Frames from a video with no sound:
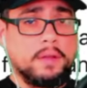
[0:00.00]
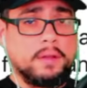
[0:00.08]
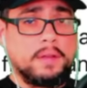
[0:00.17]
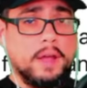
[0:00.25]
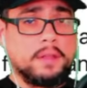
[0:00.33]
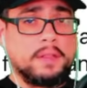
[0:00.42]

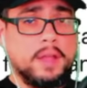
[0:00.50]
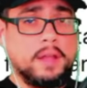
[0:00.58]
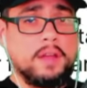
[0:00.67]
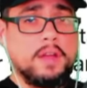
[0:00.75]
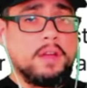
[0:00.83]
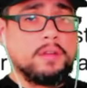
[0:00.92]

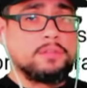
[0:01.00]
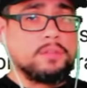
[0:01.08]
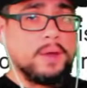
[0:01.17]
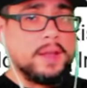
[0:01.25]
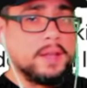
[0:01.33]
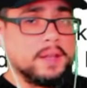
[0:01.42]
conducted
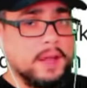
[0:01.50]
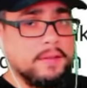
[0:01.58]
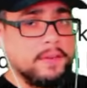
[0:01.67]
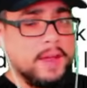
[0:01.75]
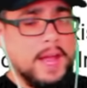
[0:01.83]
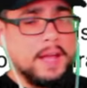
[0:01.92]
joint
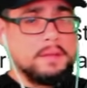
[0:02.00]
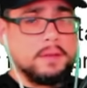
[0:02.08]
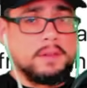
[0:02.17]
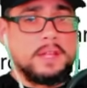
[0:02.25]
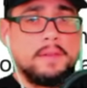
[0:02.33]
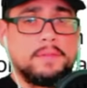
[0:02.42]

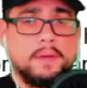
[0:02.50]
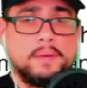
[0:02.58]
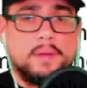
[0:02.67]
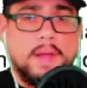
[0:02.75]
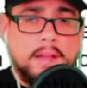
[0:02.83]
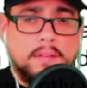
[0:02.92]

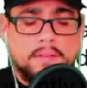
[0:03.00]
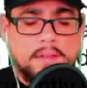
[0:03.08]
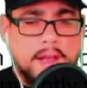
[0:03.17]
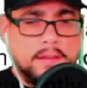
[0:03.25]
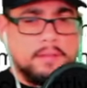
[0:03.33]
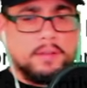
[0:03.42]
naval
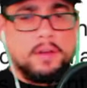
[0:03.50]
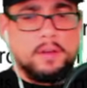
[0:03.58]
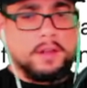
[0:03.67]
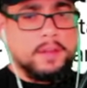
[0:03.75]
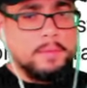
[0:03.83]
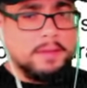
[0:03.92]
exercises.
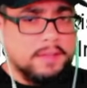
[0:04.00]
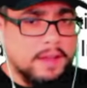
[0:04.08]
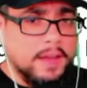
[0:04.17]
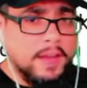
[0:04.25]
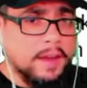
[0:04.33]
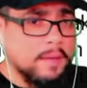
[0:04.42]
Hold on, give me a
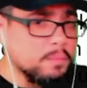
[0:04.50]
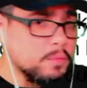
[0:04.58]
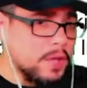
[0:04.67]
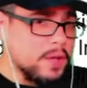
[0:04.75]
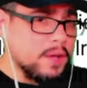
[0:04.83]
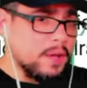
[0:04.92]
second here.
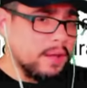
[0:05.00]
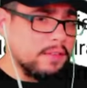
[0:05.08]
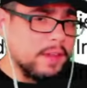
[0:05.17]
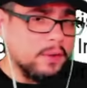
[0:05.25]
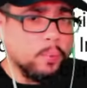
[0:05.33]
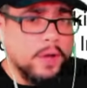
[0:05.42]
It
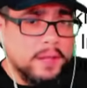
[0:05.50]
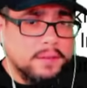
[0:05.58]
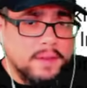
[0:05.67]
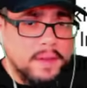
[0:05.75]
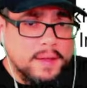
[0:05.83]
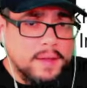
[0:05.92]
said
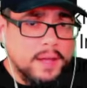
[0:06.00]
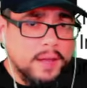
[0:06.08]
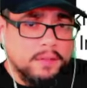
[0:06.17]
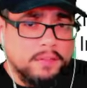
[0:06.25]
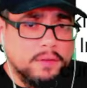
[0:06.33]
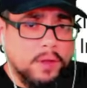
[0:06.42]
what? It
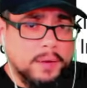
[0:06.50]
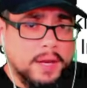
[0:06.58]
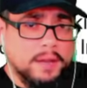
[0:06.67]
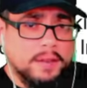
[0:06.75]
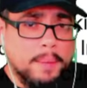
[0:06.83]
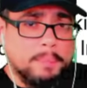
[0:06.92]
is
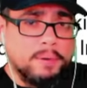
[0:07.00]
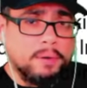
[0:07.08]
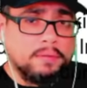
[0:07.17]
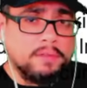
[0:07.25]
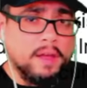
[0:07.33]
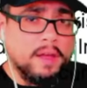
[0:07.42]
noted that
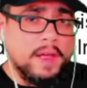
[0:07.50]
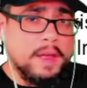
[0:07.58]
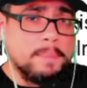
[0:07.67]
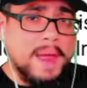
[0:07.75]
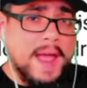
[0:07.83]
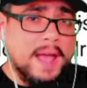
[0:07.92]
Persia
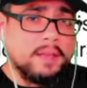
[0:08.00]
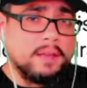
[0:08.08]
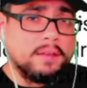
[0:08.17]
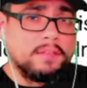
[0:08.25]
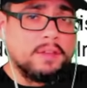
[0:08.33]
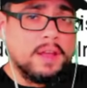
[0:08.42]
and
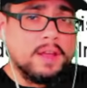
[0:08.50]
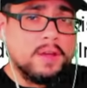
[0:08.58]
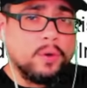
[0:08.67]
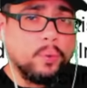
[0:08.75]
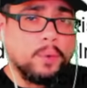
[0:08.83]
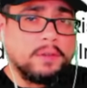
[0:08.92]
Pakistan,
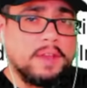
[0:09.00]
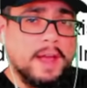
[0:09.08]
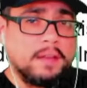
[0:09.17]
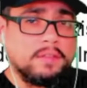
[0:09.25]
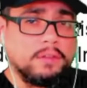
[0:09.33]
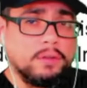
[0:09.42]
which
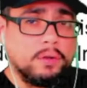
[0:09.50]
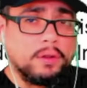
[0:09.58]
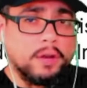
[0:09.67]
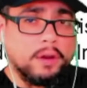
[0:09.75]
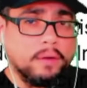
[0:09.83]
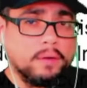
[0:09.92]
has
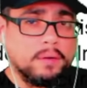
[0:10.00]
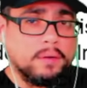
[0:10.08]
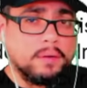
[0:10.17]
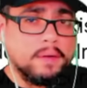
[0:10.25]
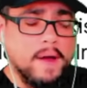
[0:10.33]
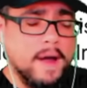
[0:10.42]
nuclear,
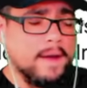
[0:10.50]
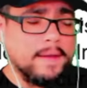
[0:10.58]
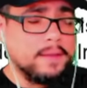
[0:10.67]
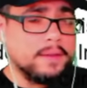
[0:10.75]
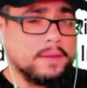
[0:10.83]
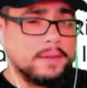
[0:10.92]

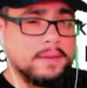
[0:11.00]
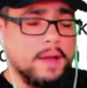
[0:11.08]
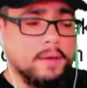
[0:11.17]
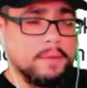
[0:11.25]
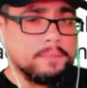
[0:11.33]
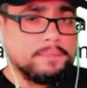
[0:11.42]

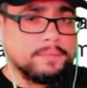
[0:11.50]
Pakistan